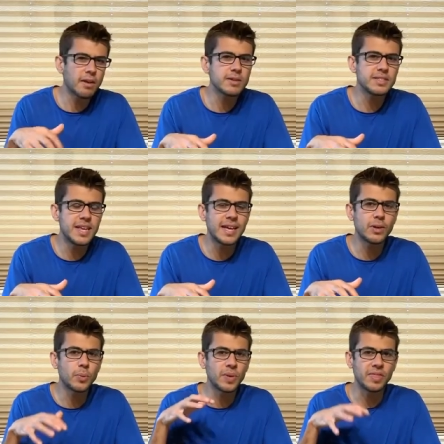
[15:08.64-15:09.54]
care is
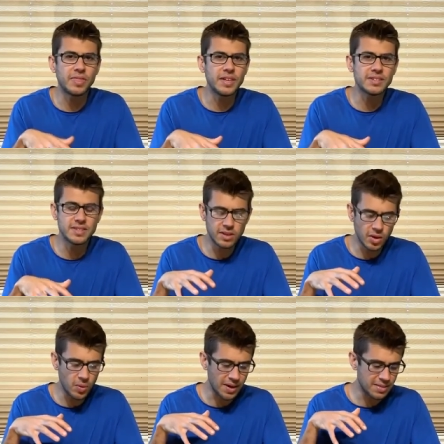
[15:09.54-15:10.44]
taken with this
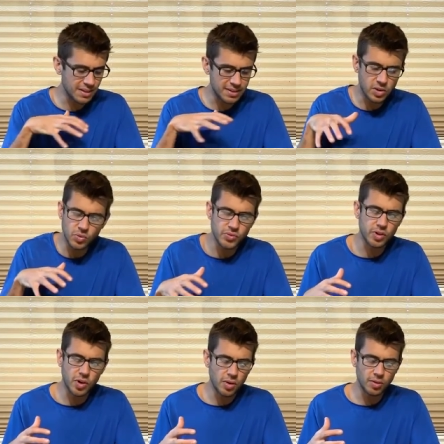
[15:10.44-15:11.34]
though, I think that
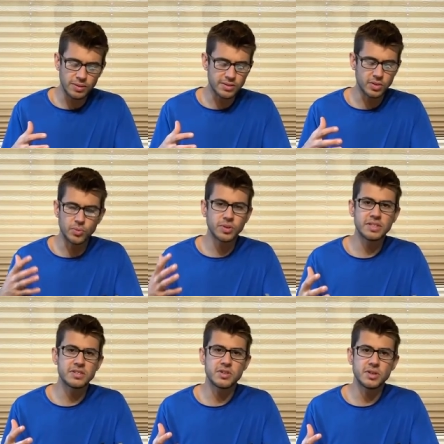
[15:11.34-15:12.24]
overall it's a
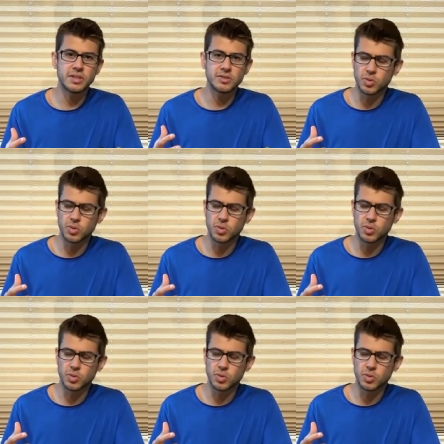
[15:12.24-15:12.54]
really sturdy